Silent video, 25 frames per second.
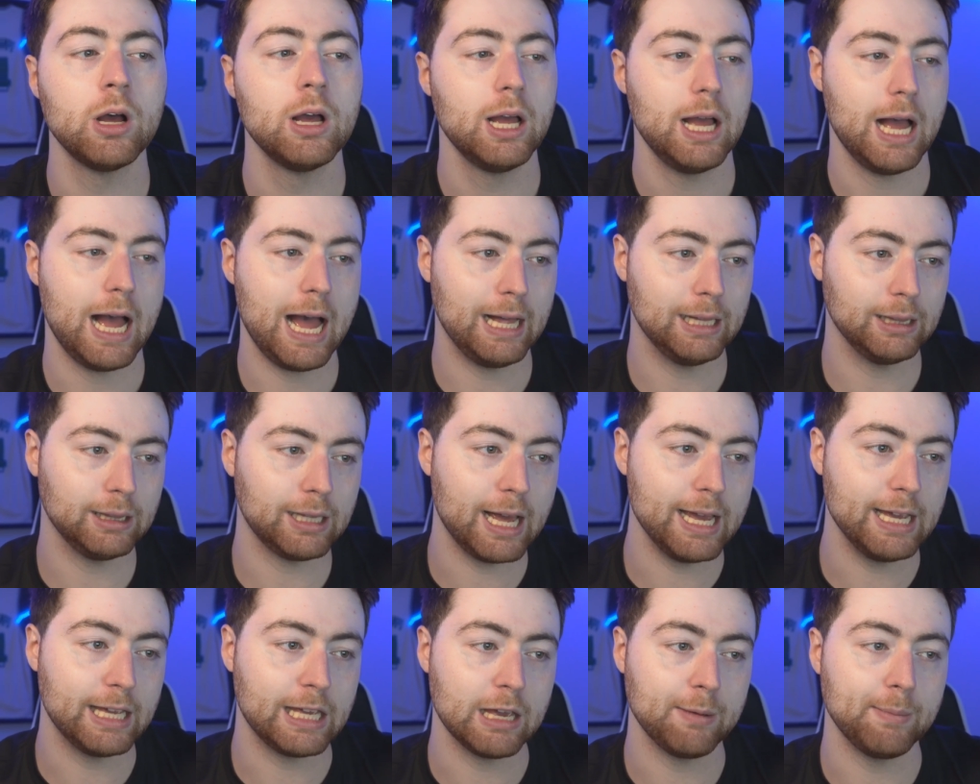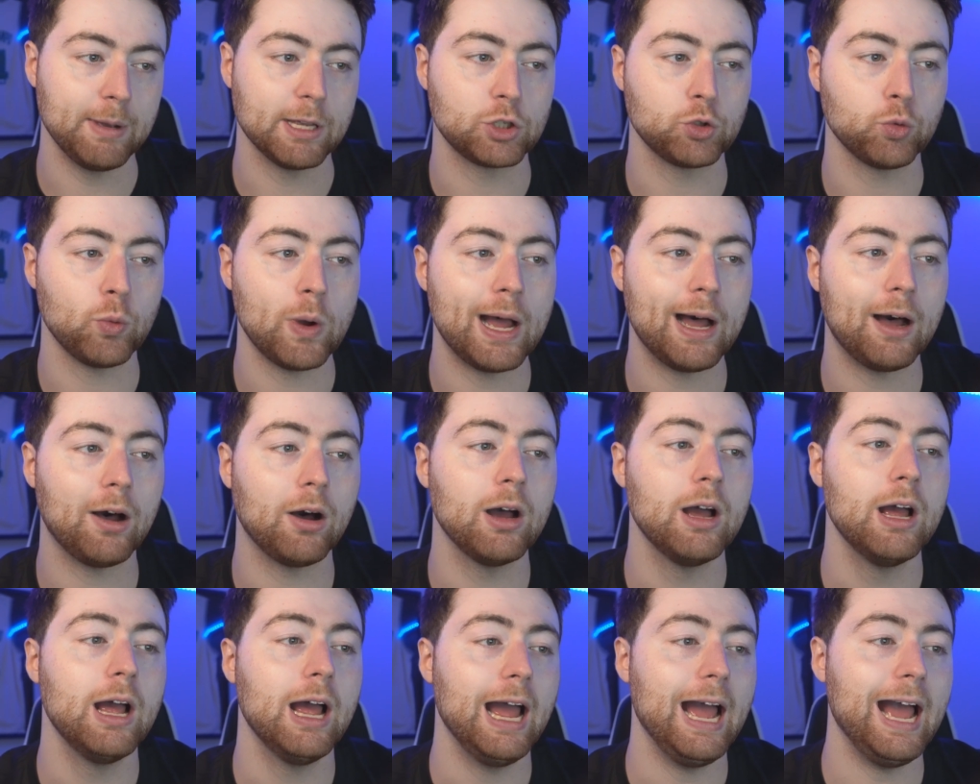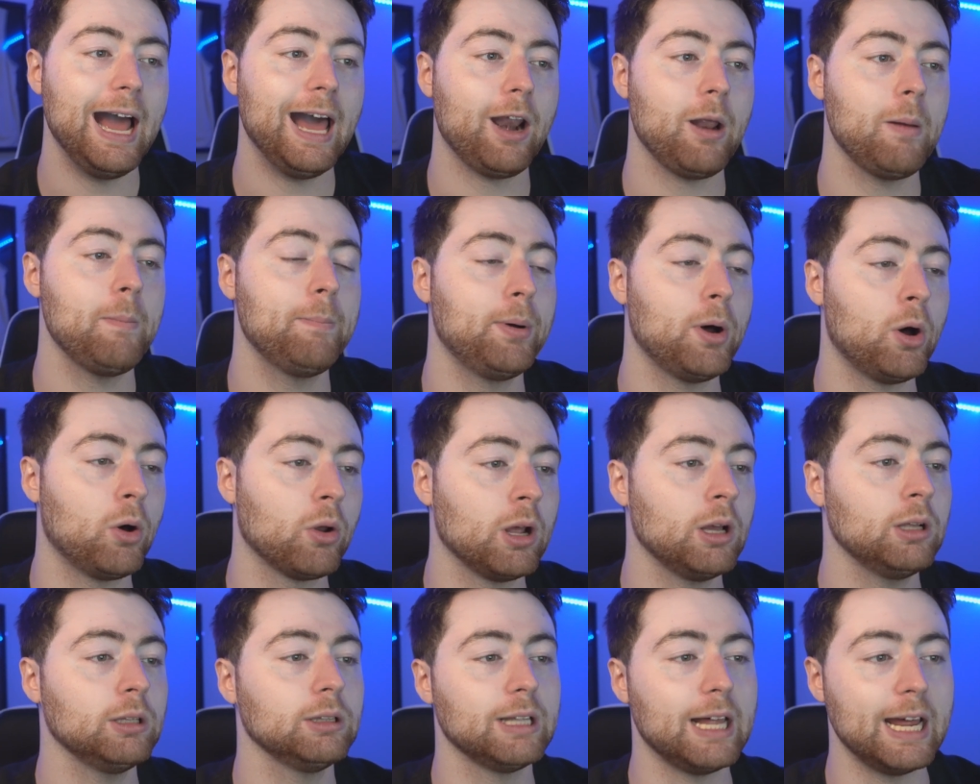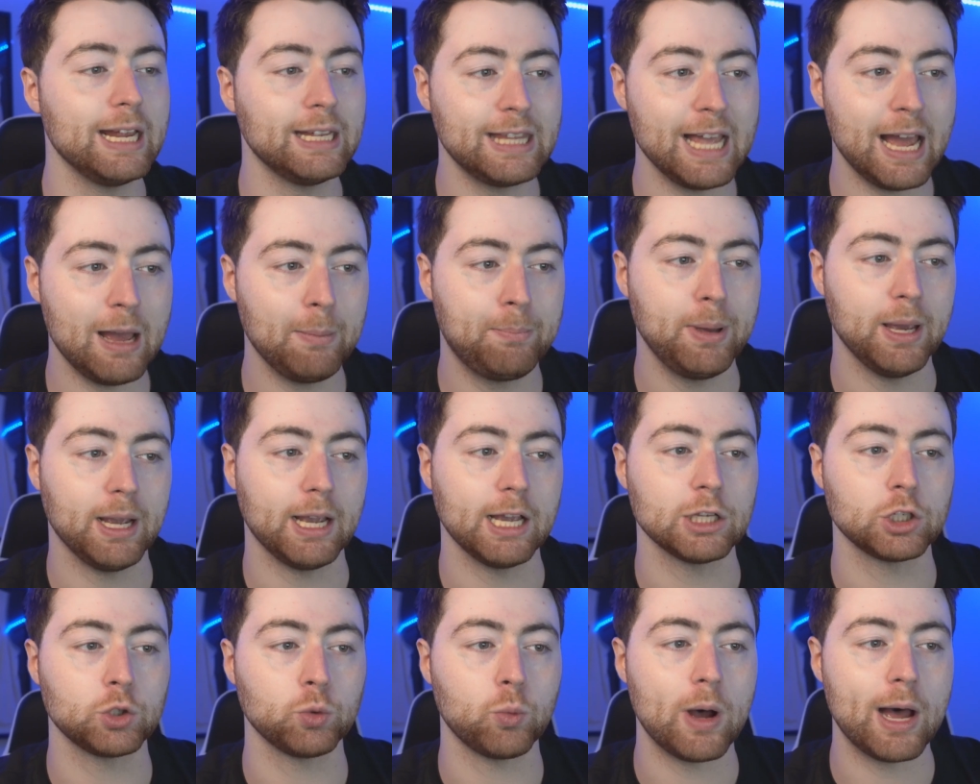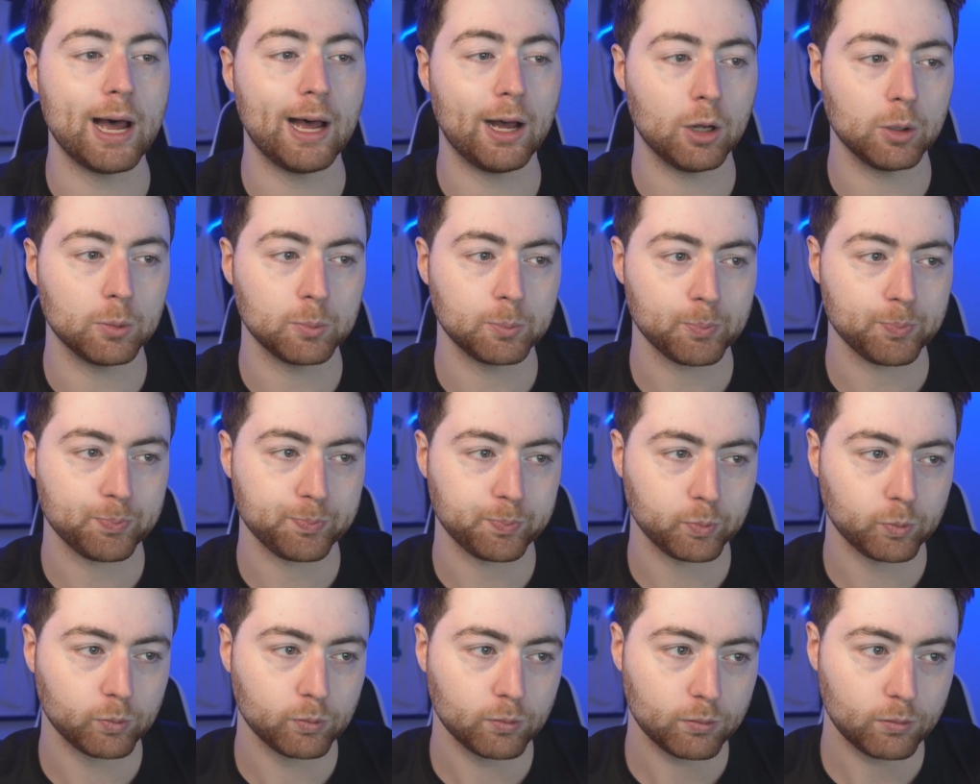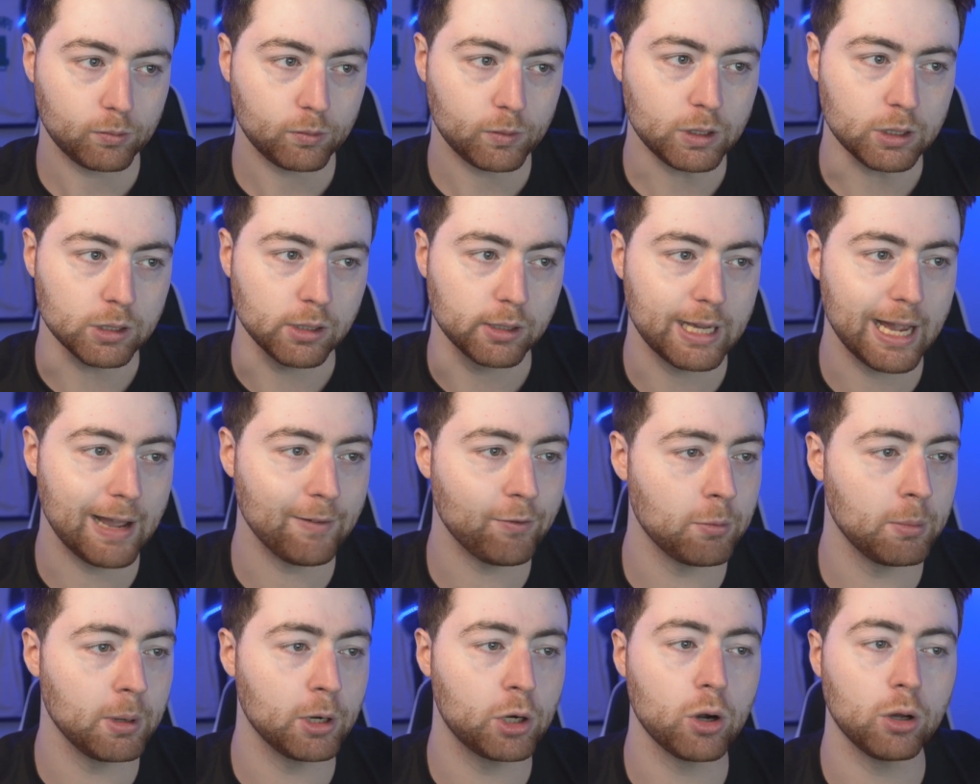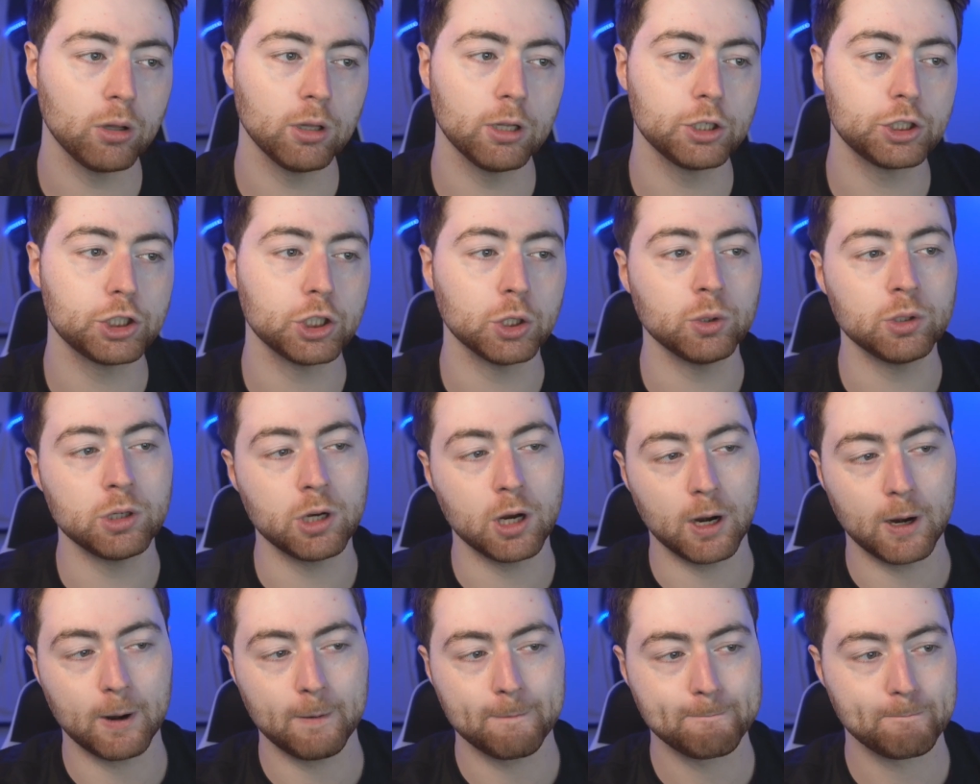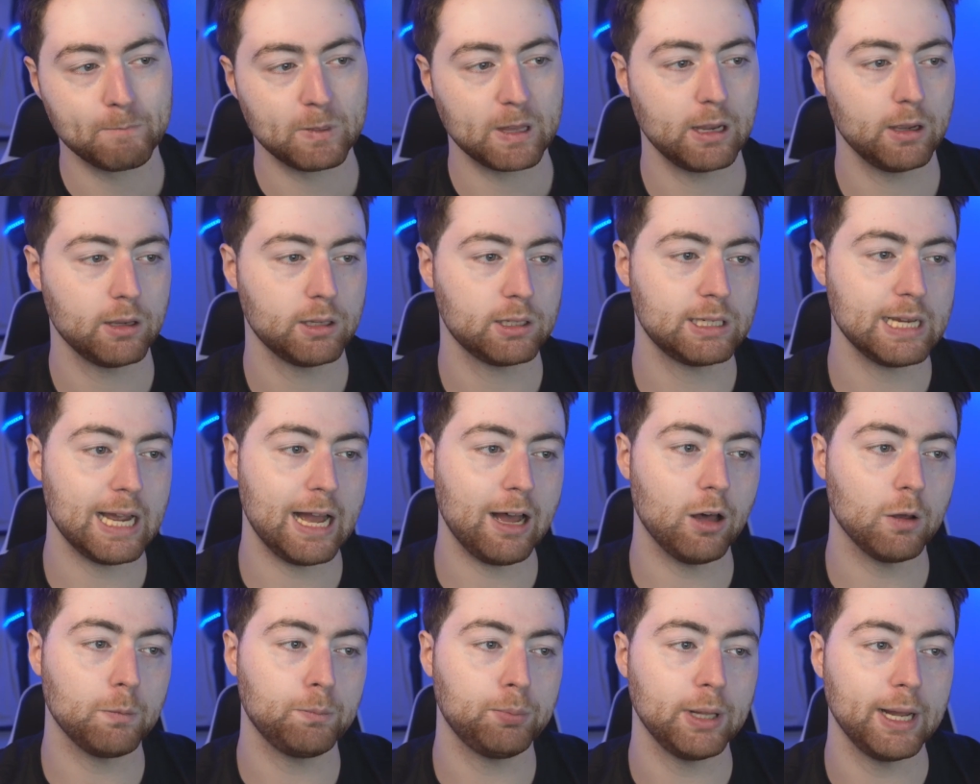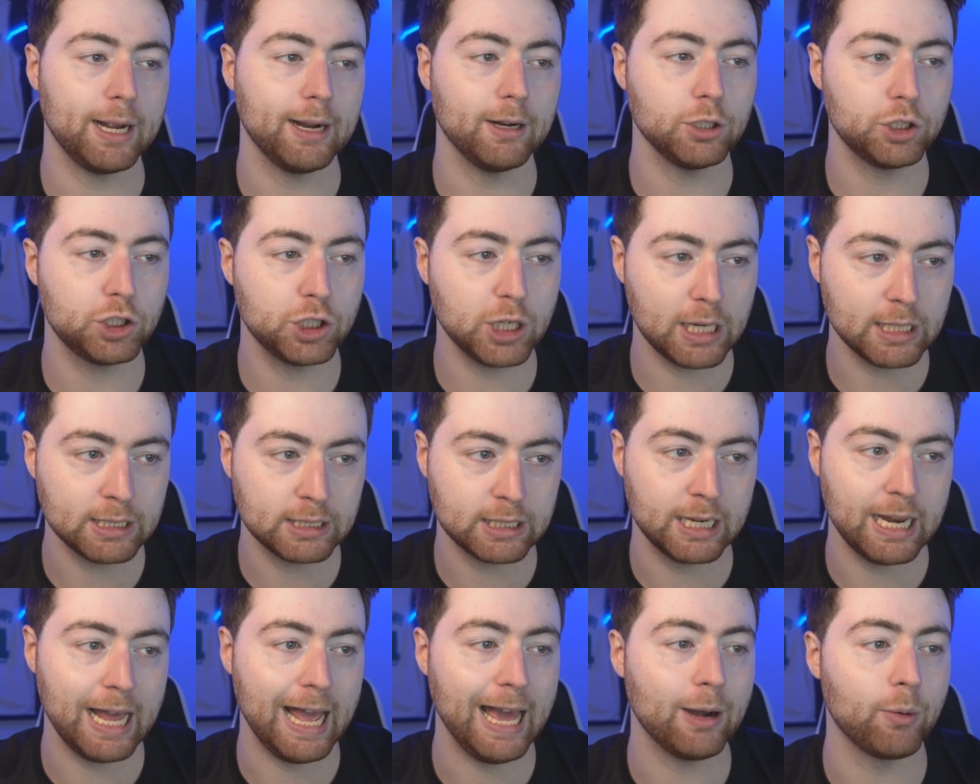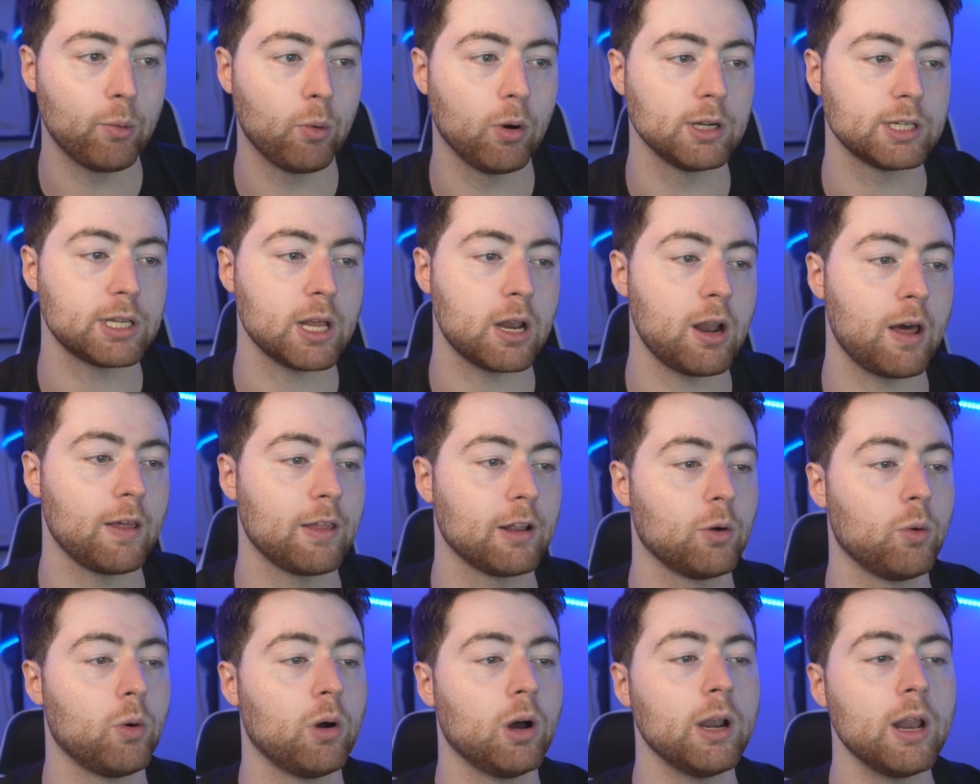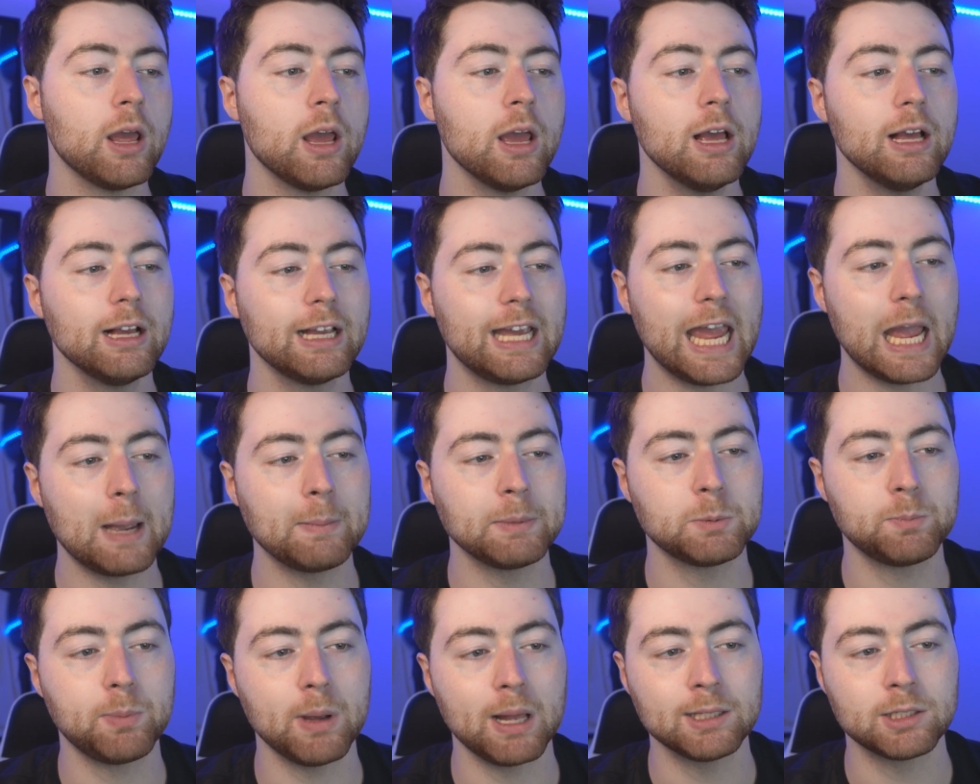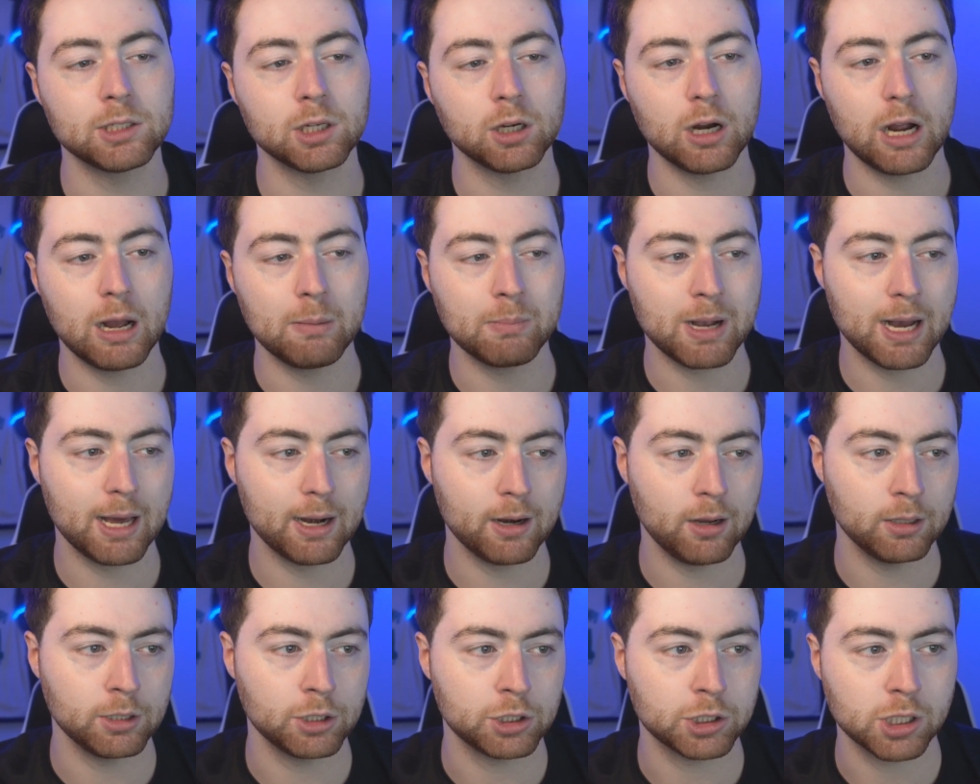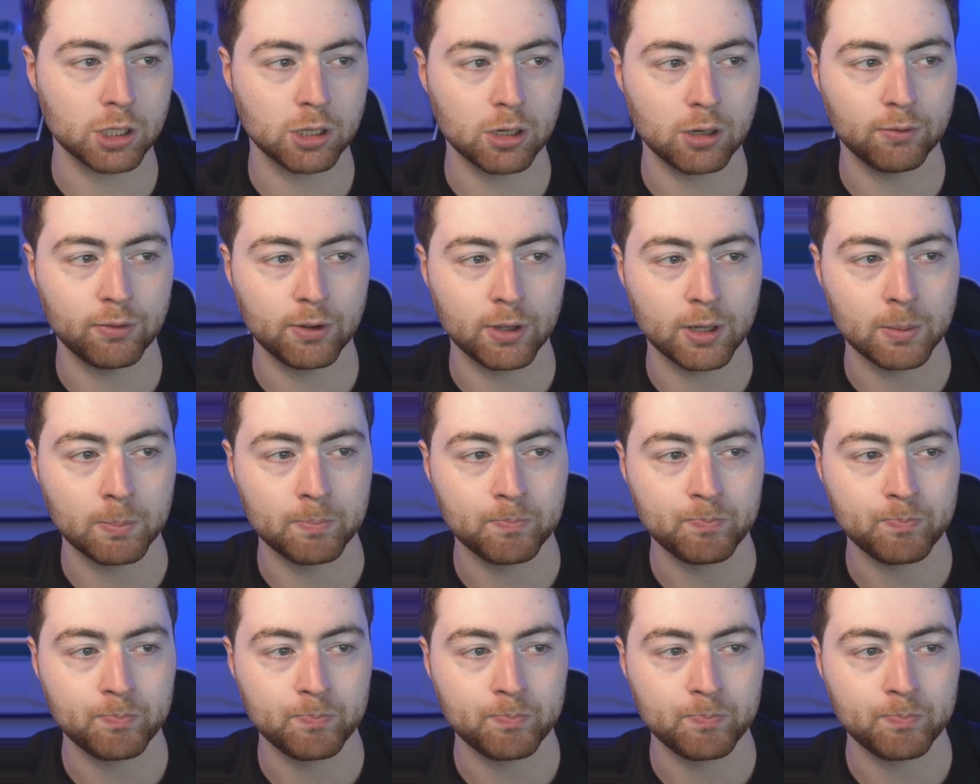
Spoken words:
I like him as well. Adam Bona, like that pick as well. Kevin McCullough Jr., solid player. Justin Edwards, another one. Cam Spencer, I'm kind of unsure of him.